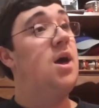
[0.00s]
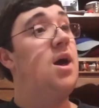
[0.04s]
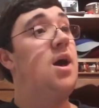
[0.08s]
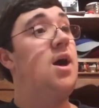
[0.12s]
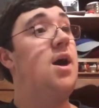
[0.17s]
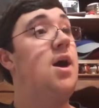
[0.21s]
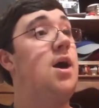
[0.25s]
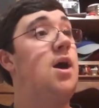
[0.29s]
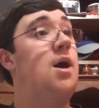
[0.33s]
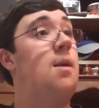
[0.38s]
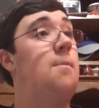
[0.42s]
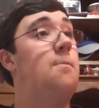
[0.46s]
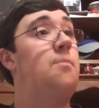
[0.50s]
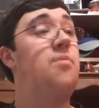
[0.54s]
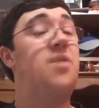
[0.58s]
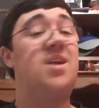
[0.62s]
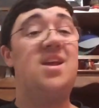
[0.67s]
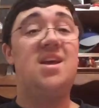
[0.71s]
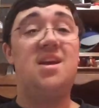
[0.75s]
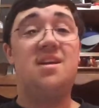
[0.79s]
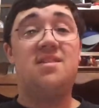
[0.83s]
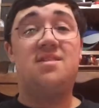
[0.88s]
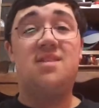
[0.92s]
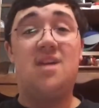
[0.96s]
Um,
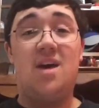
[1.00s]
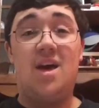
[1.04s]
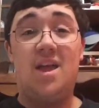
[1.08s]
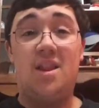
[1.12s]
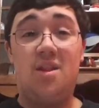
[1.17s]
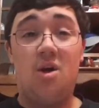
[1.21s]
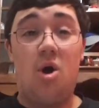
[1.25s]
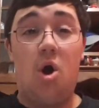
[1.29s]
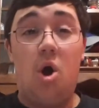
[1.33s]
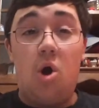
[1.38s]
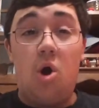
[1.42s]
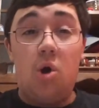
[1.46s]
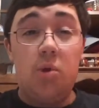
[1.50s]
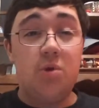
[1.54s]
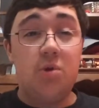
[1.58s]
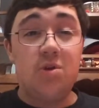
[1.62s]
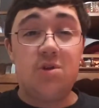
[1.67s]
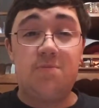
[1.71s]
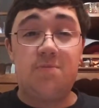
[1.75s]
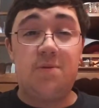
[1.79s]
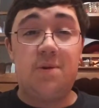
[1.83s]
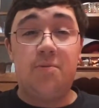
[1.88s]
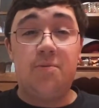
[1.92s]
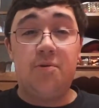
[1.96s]
Brady has had all
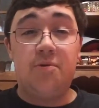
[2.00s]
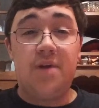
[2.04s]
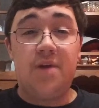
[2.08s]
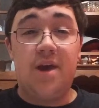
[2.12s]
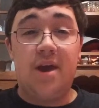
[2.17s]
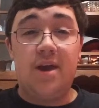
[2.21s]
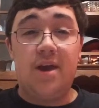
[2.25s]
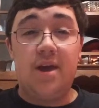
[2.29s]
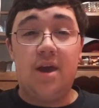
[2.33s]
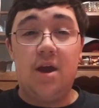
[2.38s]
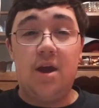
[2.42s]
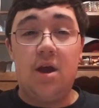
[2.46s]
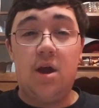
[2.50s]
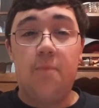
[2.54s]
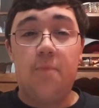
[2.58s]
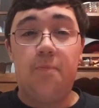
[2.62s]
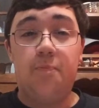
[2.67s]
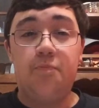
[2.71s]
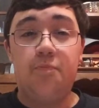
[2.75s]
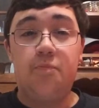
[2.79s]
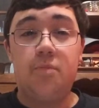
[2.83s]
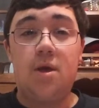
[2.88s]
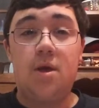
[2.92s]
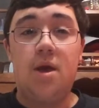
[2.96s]
those people that year,
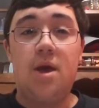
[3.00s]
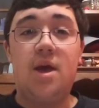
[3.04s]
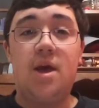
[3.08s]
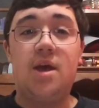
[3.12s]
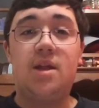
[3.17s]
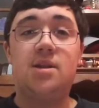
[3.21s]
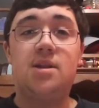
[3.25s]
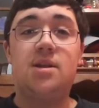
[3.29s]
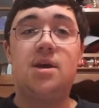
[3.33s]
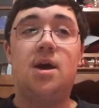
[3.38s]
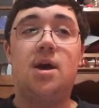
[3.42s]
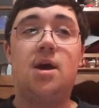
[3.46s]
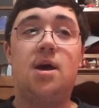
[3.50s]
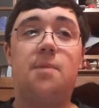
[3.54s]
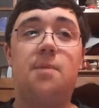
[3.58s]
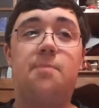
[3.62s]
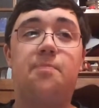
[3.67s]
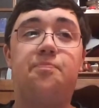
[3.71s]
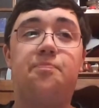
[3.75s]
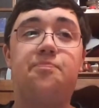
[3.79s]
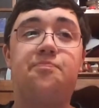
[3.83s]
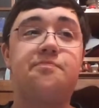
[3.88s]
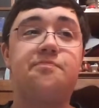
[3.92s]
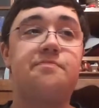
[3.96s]
and
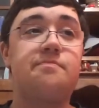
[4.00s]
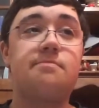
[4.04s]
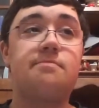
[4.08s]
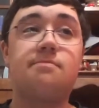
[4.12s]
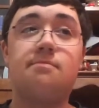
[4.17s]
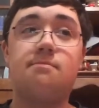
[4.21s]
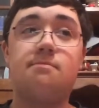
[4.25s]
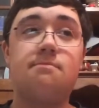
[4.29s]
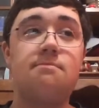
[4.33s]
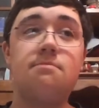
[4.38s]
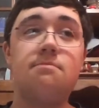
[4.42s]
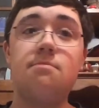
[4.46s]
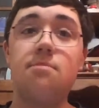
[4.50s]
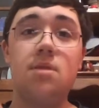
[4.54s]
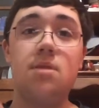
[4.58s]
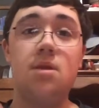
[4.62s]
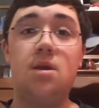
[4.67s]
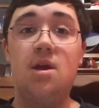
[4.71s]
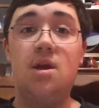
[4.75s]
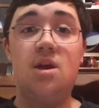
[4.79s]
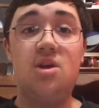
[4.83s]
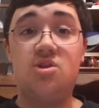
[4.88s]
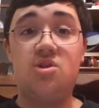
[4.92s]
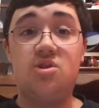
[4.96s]
um,
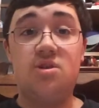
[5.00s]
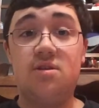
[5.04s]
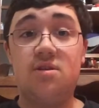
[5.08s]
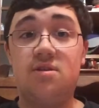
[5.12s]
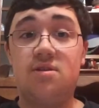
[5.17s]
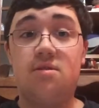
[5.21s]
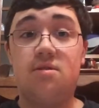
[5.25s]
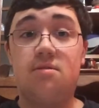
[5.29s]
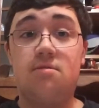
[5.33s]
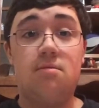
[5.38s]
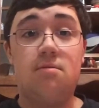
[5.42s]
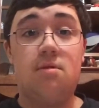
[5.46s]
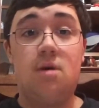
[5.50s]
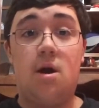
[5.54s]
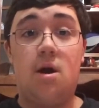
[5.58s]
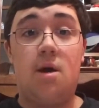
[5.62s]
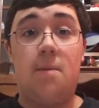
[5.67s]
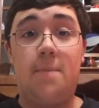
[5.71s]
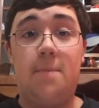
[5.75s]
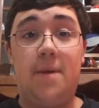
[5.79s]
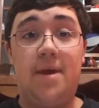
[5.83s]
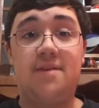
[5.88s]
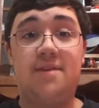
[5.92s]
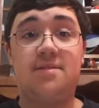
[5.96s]
it's just
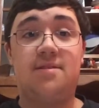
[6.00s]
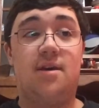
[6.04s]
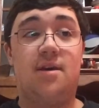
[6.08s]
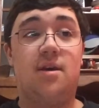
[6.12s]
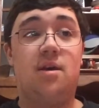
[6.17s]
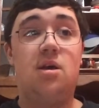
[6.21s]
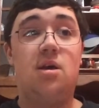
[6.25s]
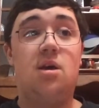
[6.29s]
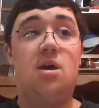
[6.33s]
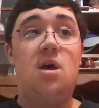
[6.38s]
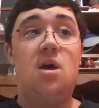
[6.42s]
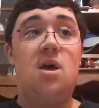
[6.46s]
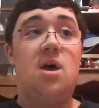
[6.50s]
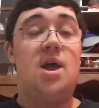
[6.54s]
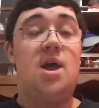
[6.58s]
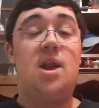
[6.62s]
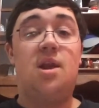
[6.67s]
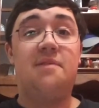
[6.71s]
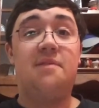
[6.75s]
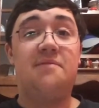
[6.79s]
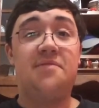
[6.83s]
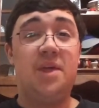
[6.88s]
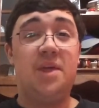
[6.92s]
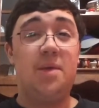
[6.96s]
amazing. And I
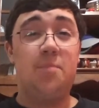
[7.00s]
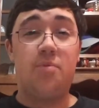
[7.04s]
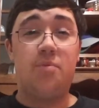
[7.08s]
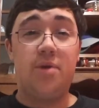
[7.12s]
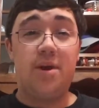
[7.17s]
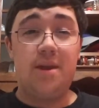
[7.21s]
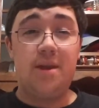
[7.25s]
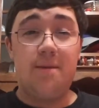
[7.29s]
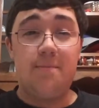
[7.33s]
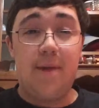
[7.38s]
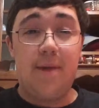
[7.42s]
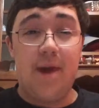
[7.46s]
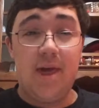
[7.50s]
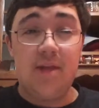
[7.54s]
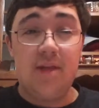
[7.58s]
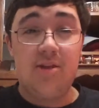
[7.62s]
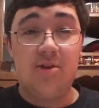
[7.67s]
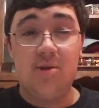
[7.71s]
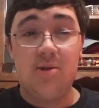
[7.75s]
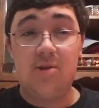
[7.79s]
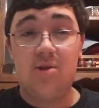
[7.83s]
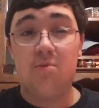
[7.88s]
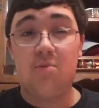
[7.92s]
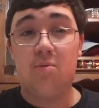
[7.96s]
don't even think Brady made it
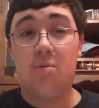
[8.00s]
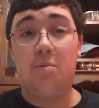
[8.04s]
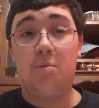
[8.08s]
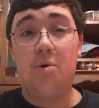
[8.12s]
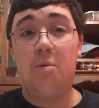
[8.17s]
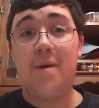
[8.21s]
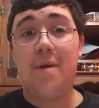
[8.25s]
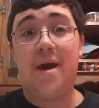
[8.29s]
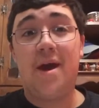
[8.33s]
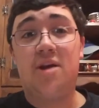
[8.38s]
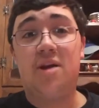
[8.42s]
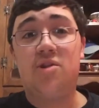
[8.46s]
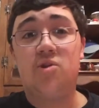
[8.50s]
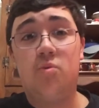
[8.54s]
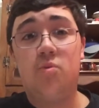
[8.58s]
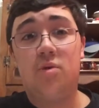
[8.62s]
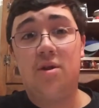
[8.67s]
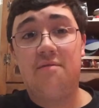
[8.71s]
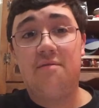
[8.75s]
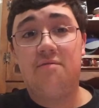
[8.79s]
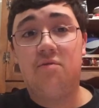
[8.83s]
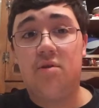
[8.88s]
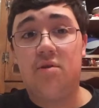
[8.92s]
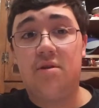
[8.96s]
to the Super Bowl back in
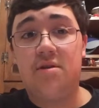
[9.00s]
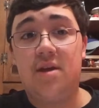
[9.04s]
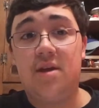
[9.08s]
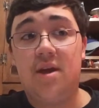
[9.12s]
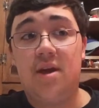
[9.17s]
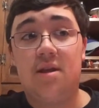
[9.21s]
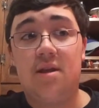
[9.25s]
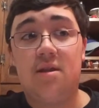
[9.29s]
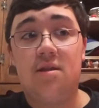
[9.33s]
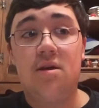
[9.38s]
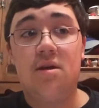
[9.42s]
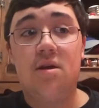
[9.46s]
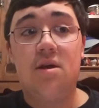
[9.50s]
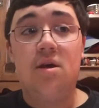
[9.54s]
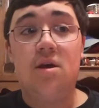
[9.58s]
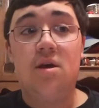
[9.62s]
2014.